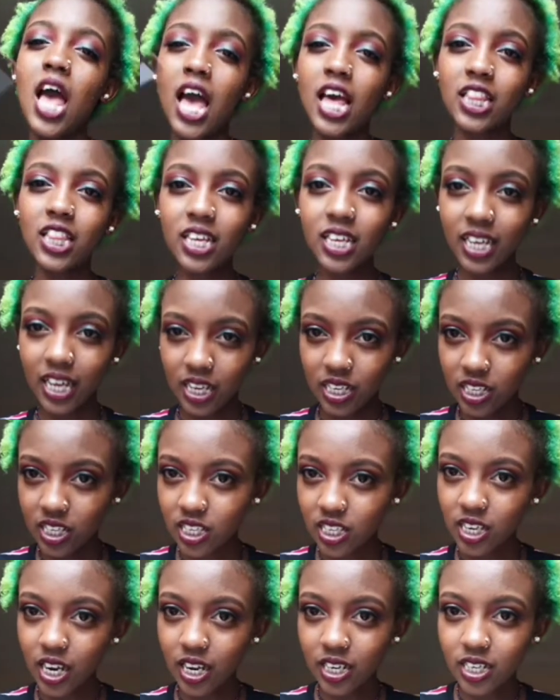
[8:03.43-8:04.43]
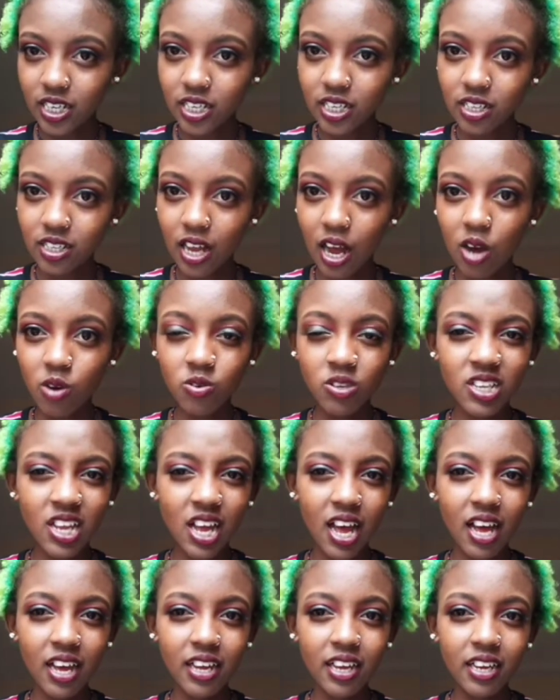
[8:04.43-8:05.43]
I think I'll try it out
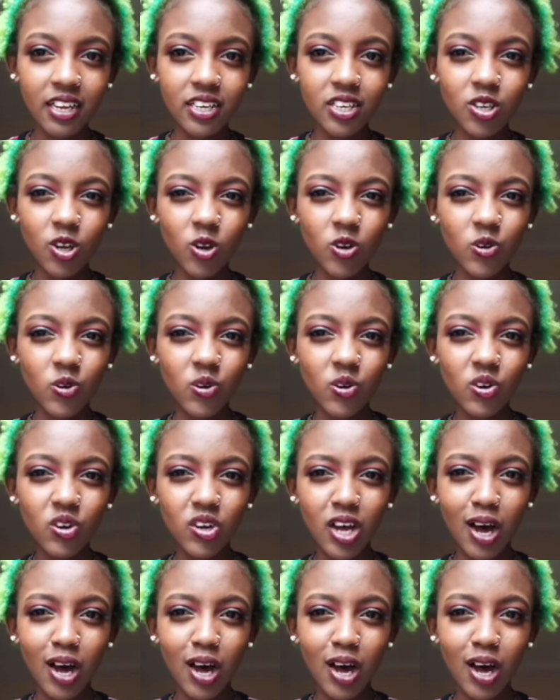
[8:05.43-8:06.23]
I don't know